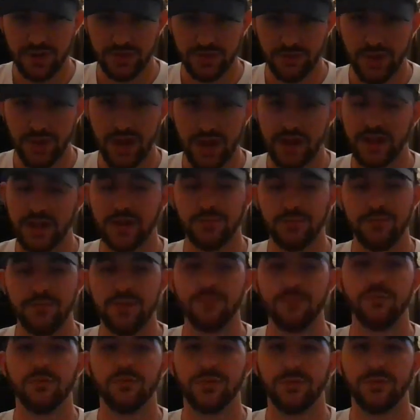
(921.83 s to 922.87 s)
as a way to like
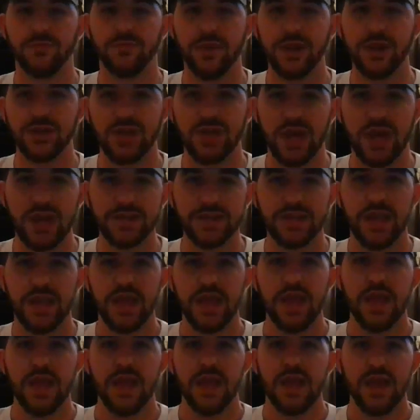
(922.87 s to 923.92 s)
reboot the franchise.
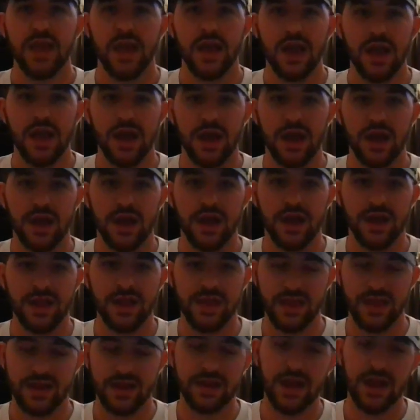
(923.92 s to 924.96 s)

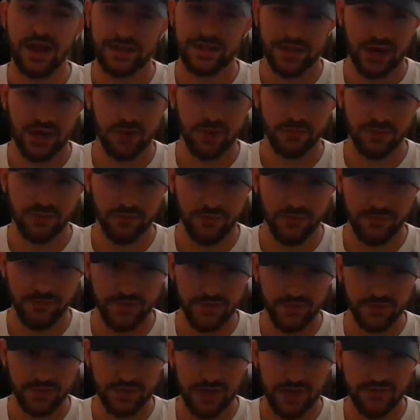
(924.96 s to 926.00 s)
It got terrible
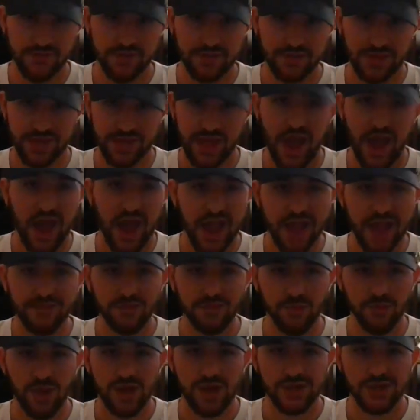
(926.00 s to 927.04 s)
reviews. Obviously, I
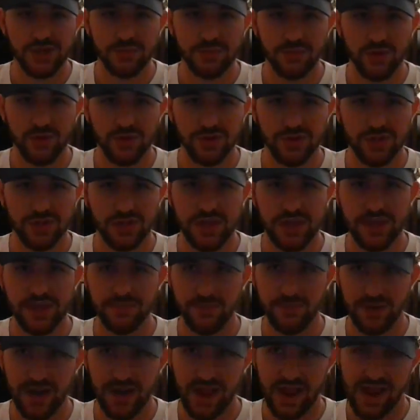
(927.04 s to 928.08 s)
haven't watched it personally,
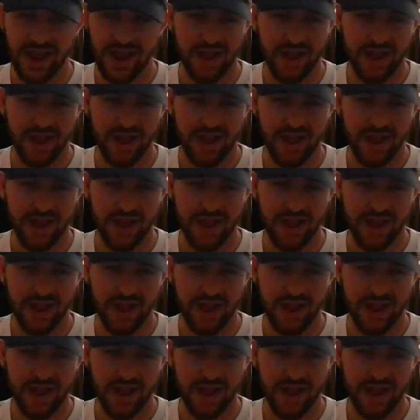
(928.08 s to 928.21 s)
but I